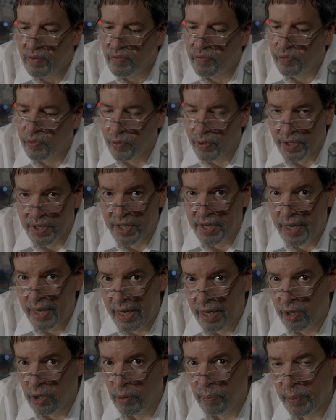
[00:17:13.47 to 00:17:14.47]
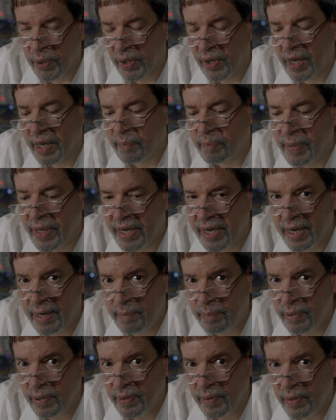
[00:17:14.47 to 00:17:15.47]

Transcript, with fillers: For today, I hope you like Midamp.